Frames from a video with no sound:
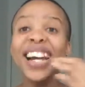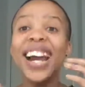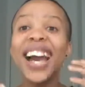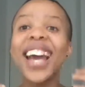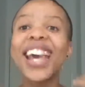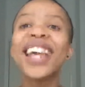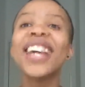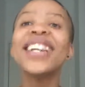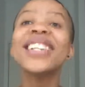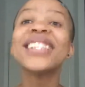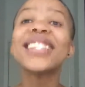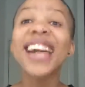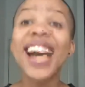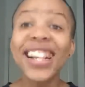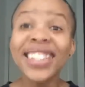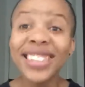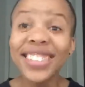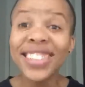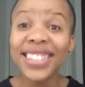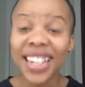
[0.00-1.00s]
he
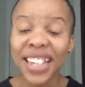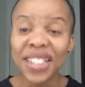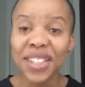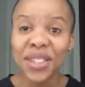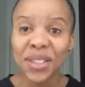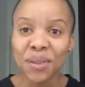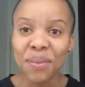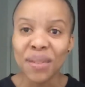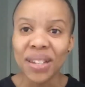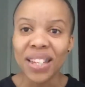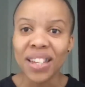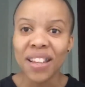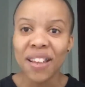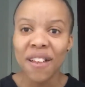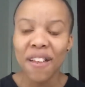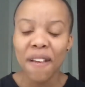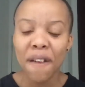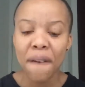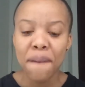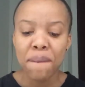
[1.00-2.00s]
then says to me,
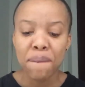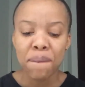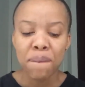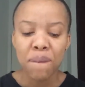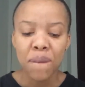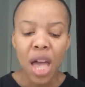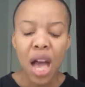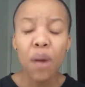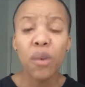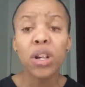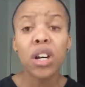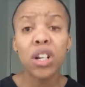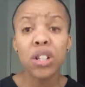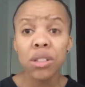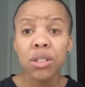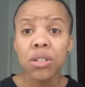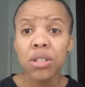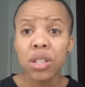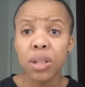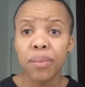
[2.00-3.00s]
I want to
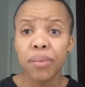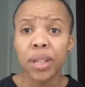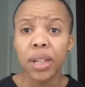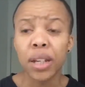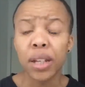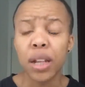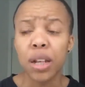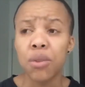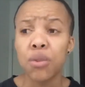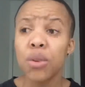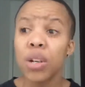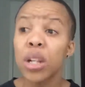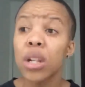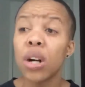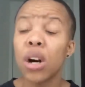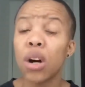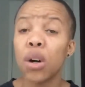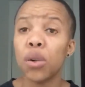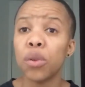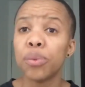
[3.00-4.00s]
ask you something, and I really
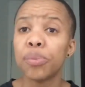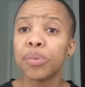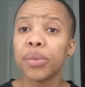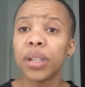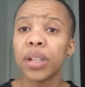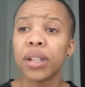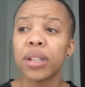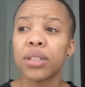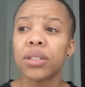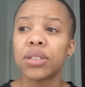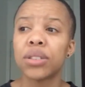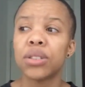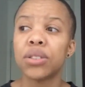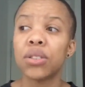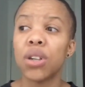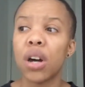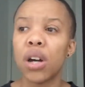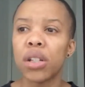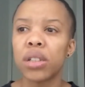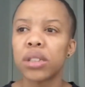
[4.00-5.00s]
hope it's
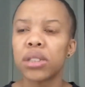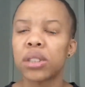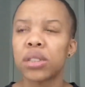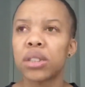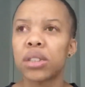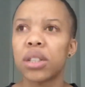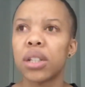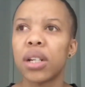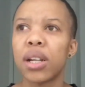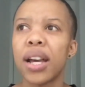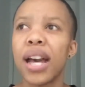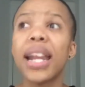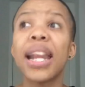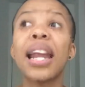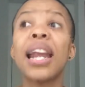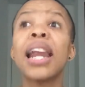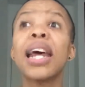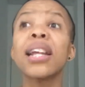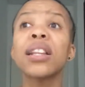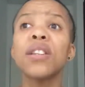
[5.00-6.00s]
not. And
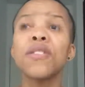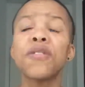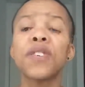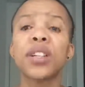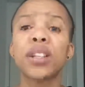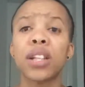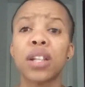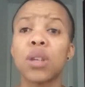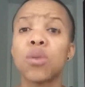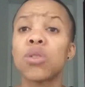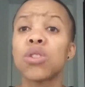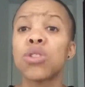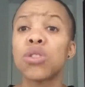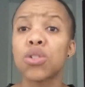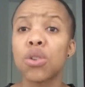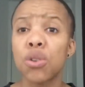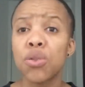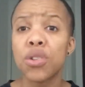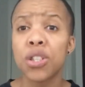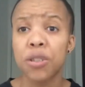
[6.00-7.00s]
I like the fact that he was
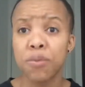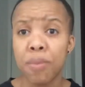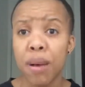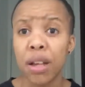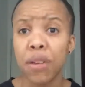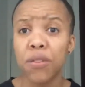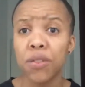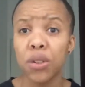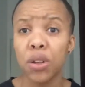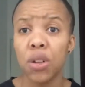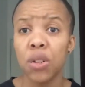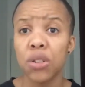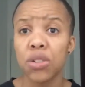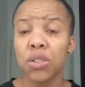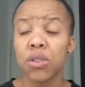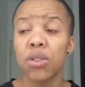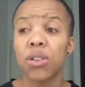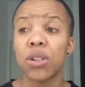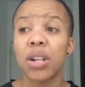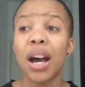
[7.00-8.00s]
so respectful
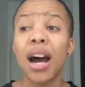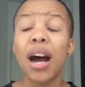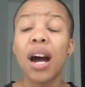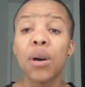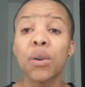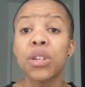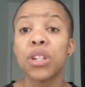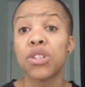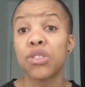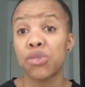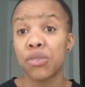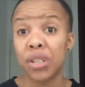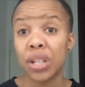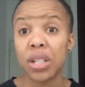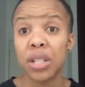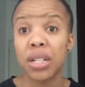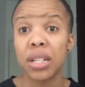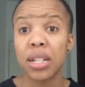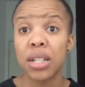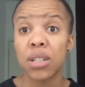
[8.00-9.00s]
also on how he
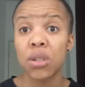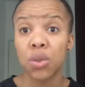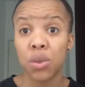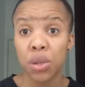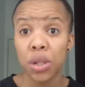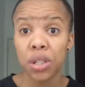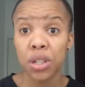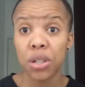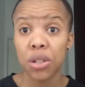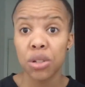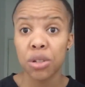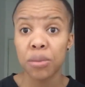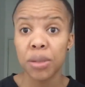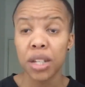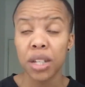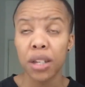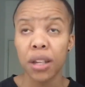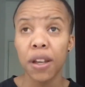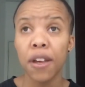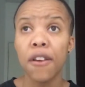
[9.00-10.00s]
structured his question to
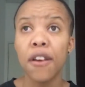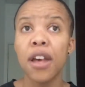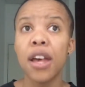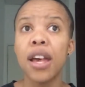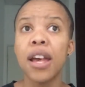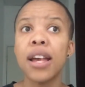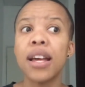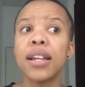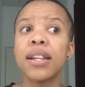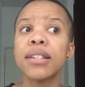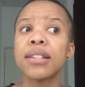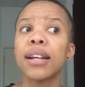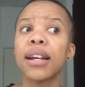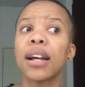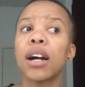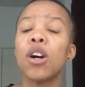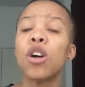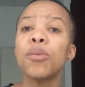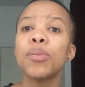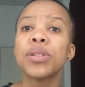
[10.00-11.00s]
me. And it's
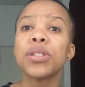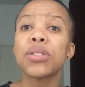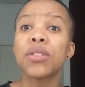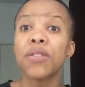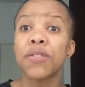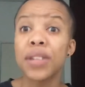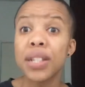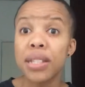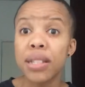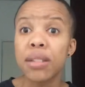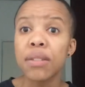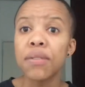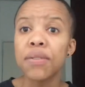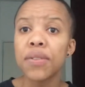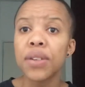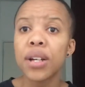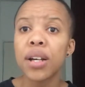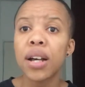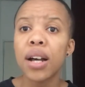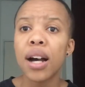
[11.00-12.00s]
like, I hope it's not offensive.
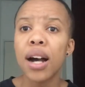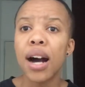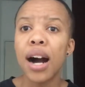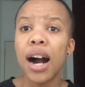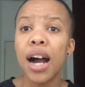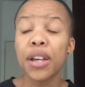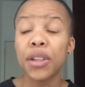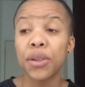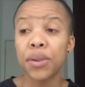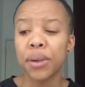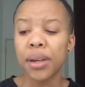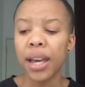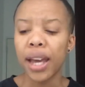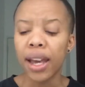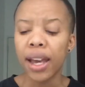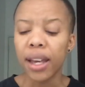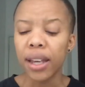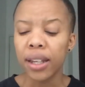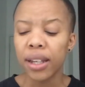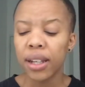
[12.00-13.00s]
Are you
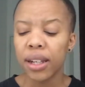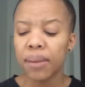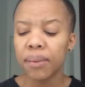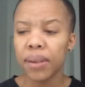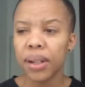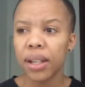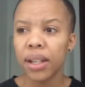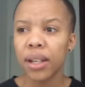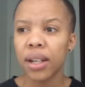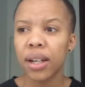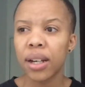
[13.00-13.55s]
gay? And I'm like,